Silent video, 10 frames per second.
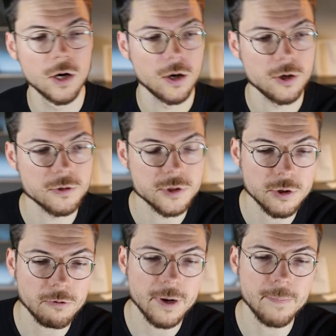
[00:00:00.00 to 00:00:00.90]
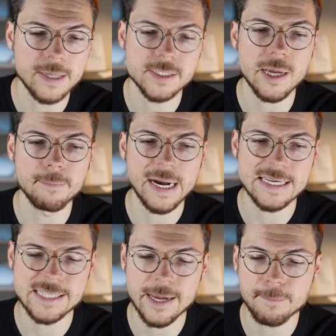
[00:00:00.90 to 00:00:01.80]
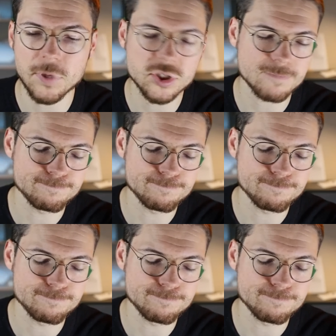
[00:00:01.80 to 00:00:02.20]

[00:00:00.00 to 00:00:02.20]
your story step by step, but